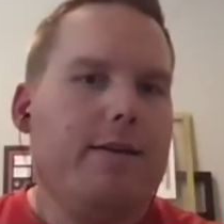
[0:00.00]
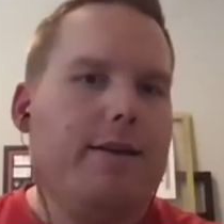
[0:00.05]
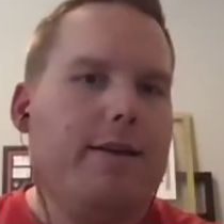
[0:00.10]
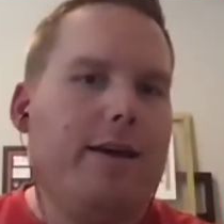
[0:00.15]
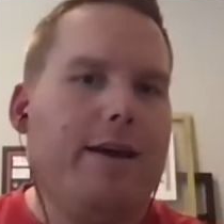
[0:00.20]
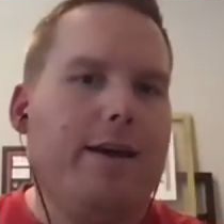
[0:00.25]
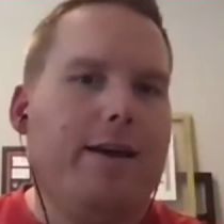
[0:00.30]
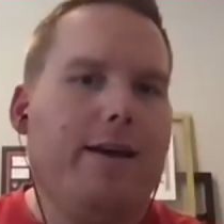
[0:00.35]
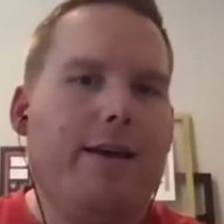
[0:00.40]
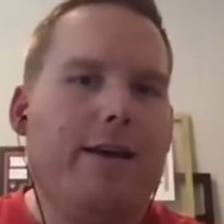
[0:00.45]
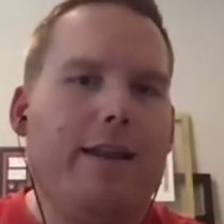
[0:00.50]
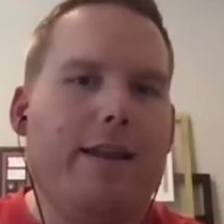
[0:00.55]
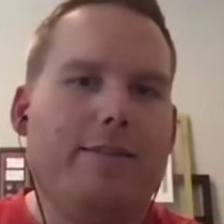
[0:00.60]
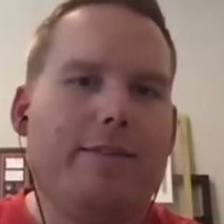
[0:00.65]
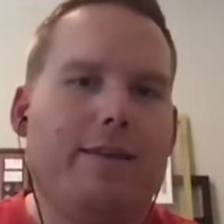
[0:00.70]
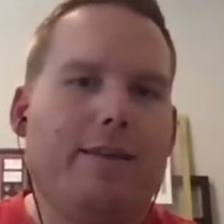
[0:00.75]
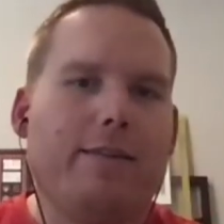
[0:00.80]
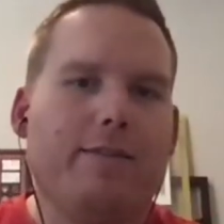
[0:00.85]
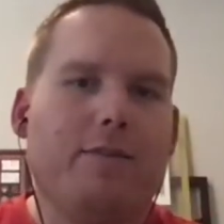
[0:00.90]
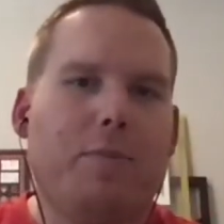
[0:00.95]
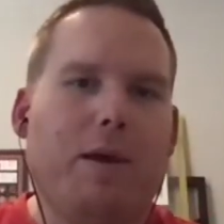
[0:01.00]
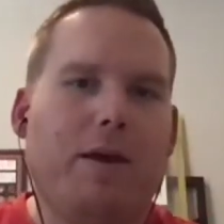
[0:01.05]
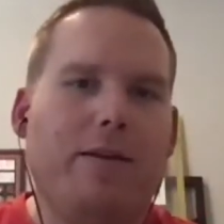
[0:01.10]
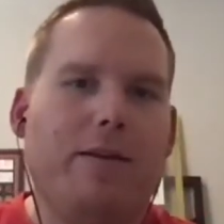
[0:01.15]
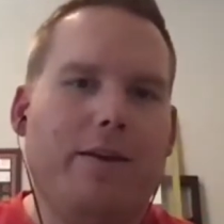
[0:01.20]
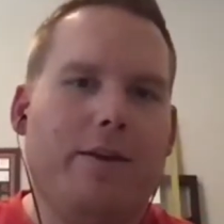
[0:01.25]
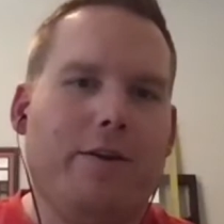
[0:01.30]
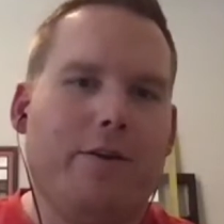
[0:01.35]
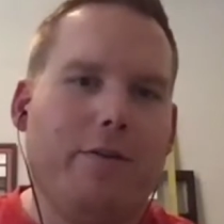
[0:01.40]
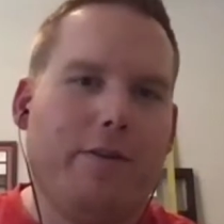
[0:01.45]
and it talks about
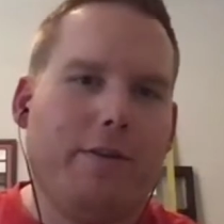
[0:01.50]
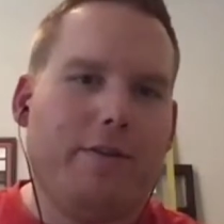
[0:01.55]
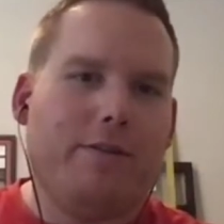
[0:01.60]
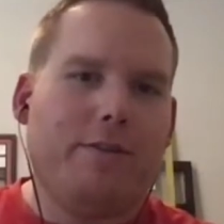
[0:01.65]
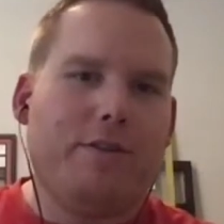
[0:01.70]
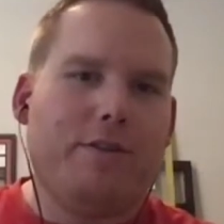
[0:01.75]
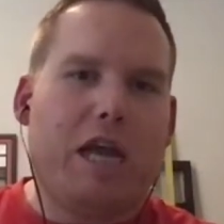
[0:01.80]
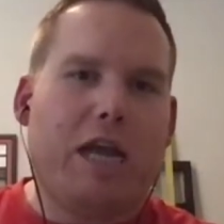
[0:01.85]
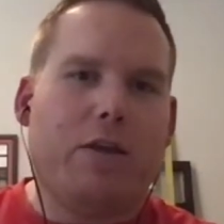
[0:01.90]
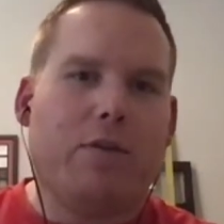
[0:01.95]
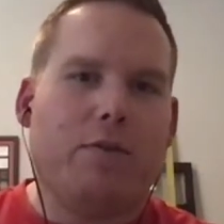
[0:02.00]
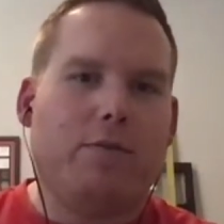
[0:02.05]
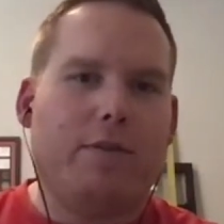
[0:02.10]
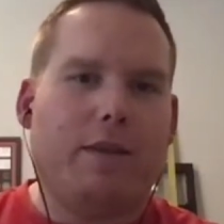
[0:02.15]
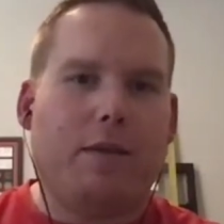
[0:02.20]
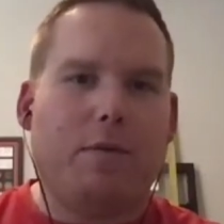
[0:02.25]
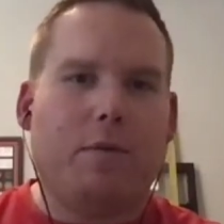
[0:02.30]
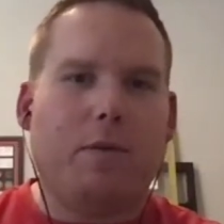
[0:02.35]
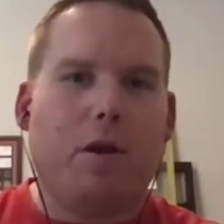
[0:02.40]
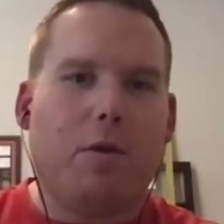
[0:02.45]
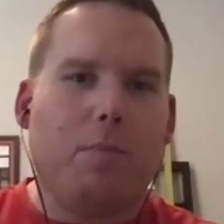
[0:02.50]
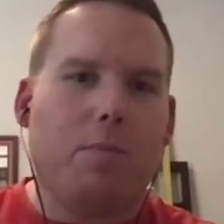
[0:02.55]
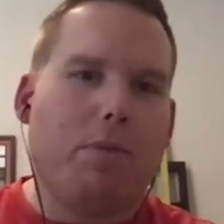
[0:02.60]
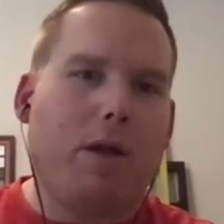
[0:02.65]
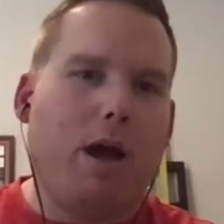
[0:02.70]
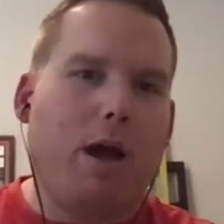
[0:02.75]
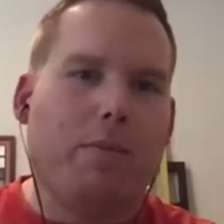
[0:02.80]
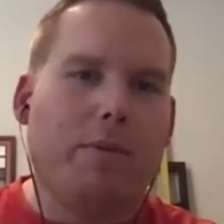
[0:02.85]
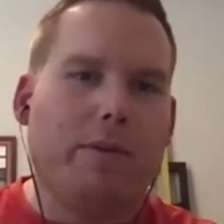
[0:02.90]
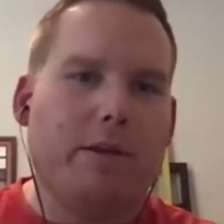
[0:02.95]
here are the channels that
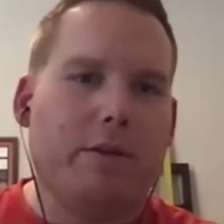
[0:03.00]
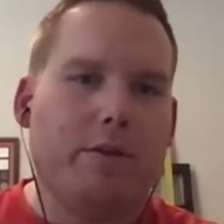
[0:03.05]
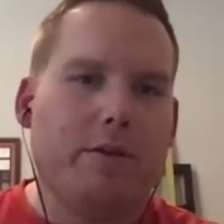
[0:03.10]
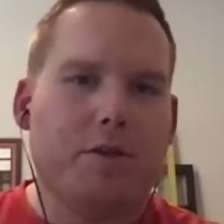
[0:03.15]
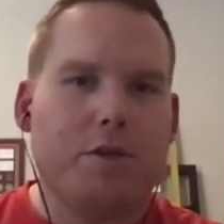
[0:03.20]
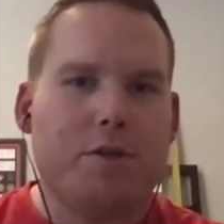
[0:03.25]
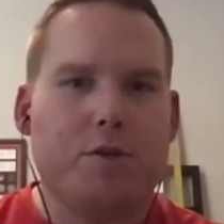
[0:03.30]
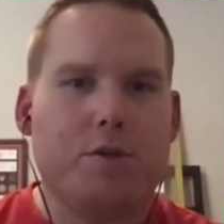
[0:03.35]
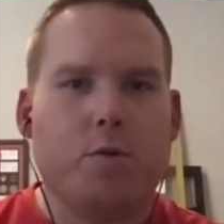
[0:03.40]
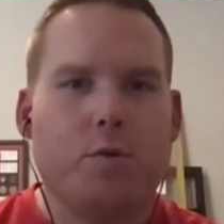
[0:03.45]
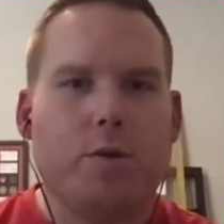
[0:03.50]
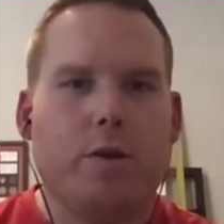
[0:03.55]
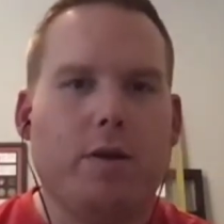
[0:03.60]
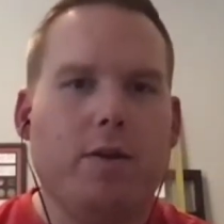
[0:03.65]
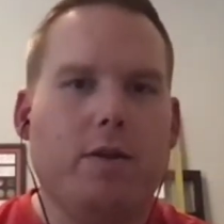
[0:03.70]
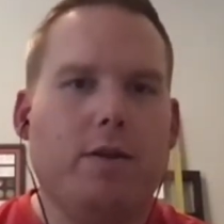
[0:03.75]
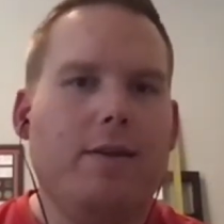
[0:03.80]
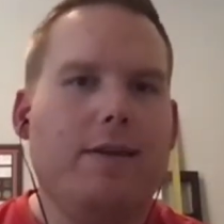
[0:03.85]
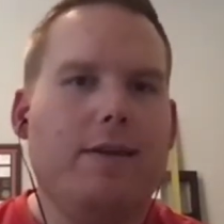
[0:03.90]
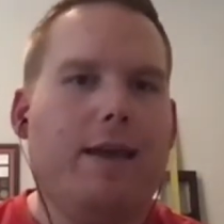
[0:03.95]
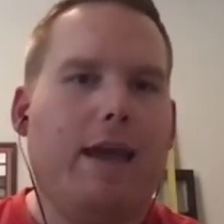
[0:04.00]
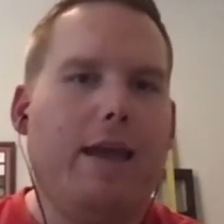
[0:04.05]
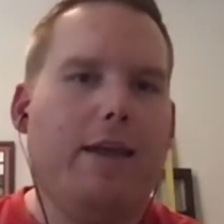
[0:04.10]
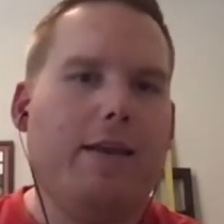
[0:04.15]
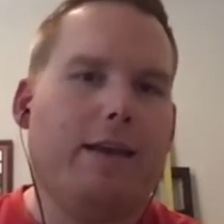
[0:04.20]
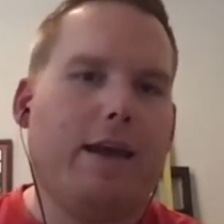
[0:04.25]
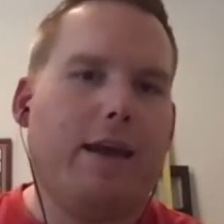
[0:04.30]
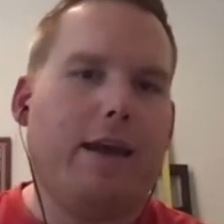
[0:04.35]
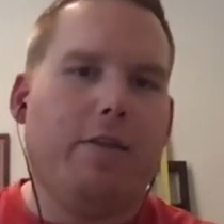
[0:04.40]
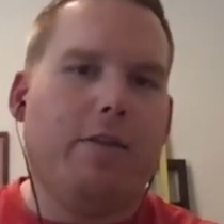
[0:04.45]
probably you should join, and
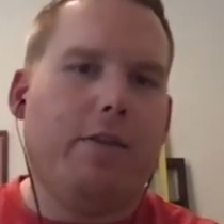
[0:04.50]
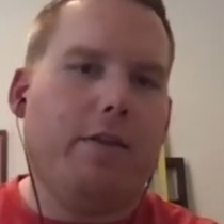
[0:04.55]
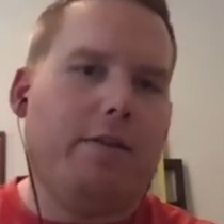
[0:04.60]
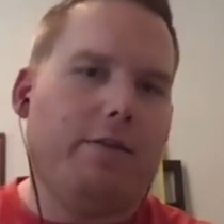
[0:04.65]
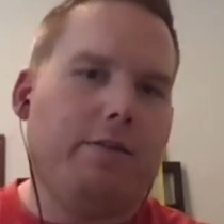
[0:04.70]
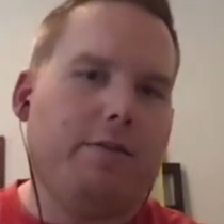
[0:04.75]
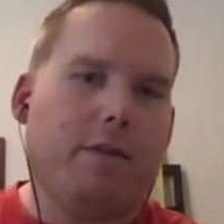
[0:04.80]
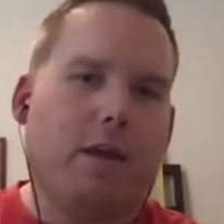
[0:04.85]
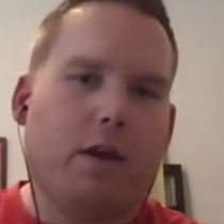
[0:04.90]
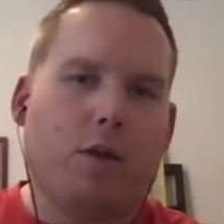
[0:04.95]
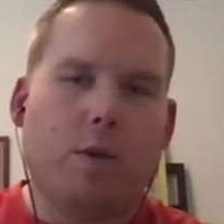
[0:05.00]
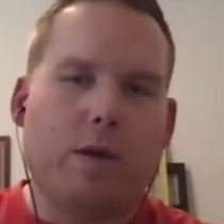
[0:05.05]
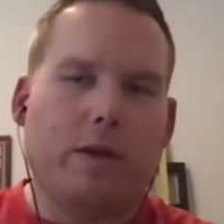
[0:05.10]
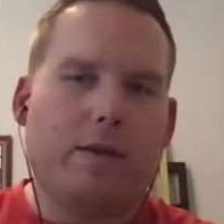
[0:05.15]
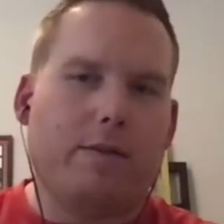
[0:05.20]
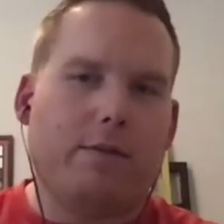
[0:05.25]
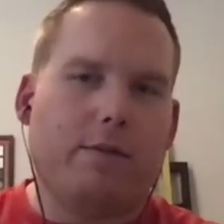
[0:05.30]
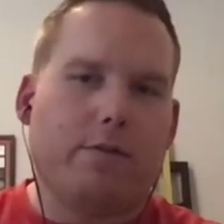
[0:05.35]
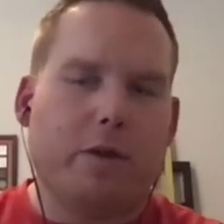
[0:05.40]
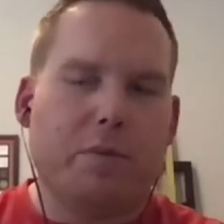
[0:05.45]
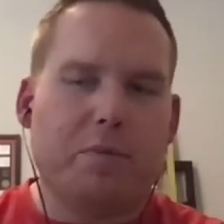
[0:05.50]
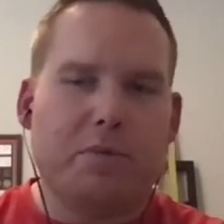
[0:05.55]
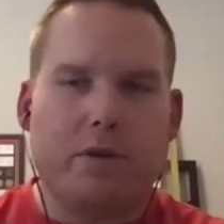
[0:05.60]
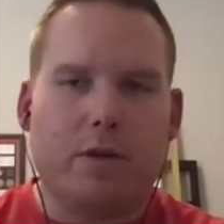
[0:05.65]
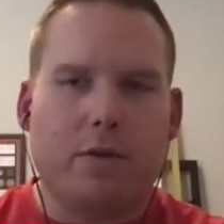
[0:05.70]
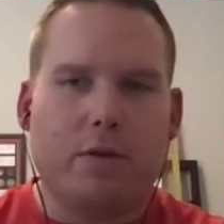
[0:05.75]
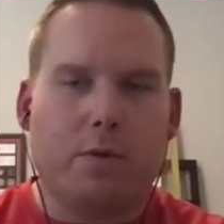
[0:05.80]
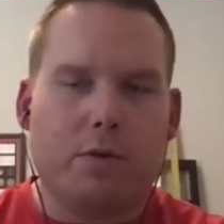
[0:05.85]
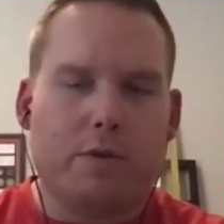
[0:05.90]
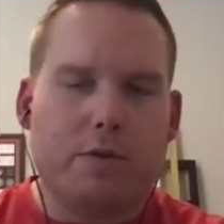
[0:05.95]
kind of just a quick description
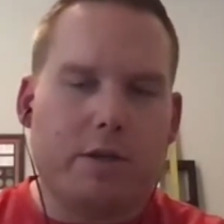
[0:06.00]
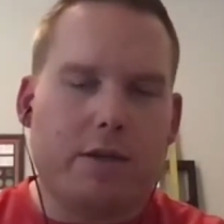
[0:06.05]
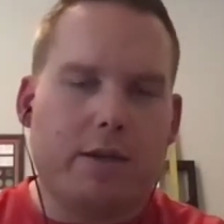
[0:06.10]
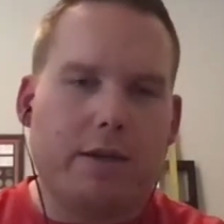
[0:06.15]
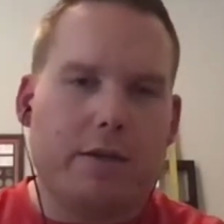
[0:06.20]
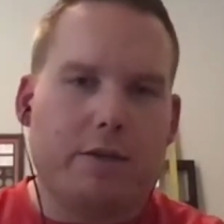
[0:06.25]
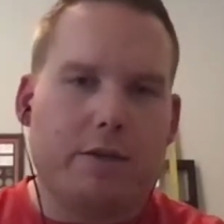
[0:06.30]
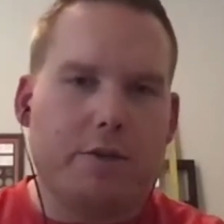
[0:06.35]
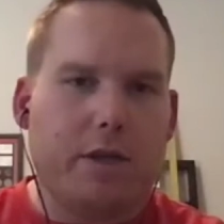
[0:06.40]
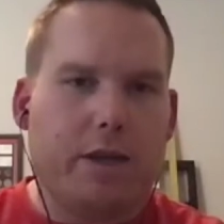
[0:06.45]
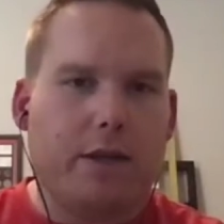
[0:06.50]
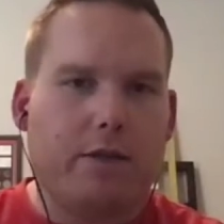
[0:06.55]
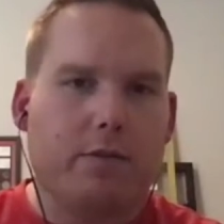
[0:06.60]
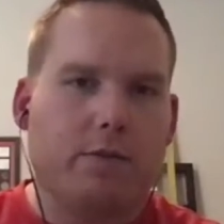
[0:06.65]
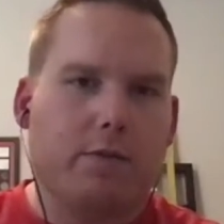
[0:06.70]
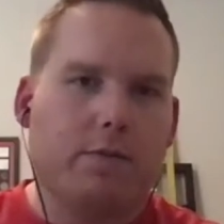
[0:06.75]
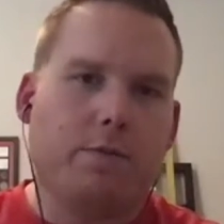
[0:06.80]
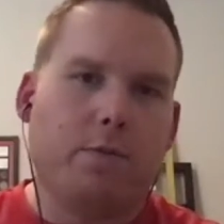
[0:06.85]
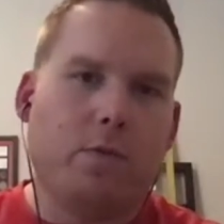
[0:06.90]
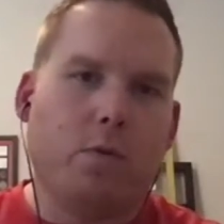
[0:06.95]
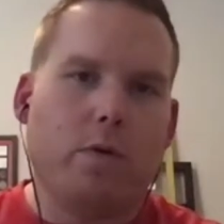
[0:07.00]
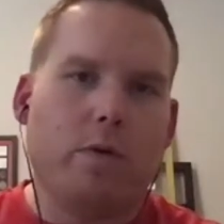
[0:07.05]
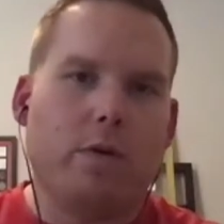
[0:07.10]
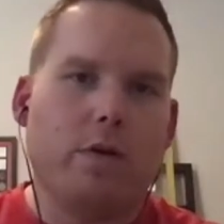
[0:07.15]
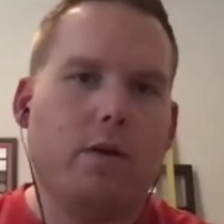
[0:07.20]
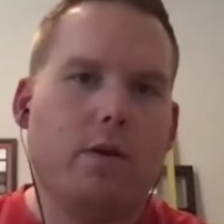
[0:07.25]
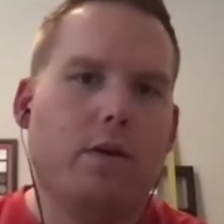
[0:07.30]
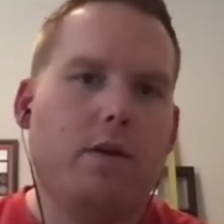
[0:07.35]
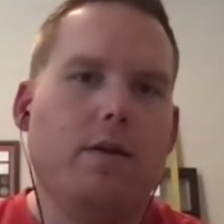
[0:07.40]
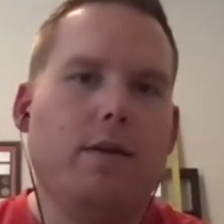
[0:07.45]
of what each channel's for,